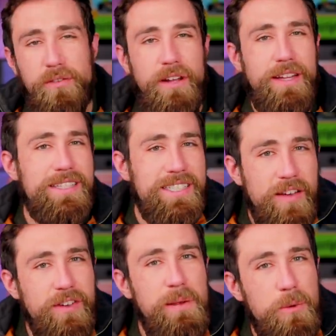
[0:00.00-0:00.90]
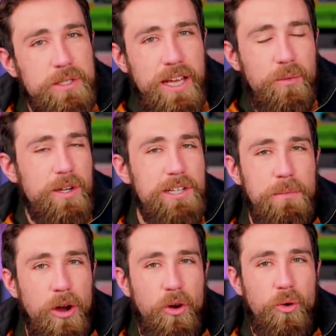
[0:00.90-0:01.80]
found that 70% went to
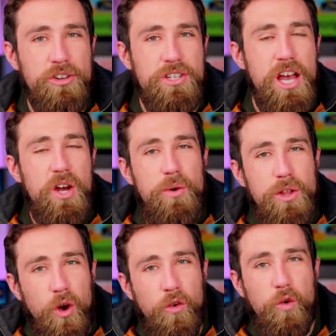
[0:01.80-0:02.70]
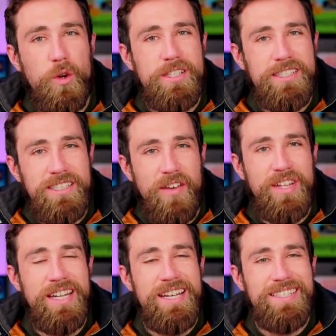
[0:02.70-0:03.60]
borrowers with over a
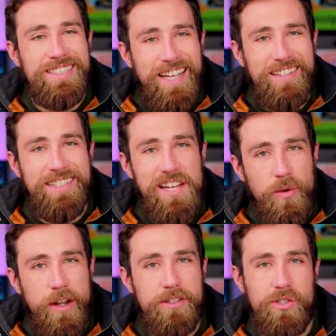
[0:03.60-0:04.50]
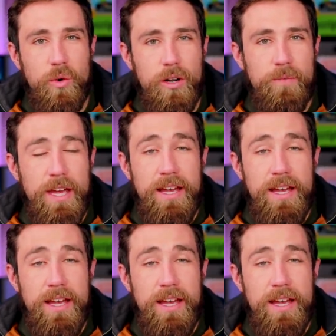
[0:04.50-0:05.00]
760 credit score.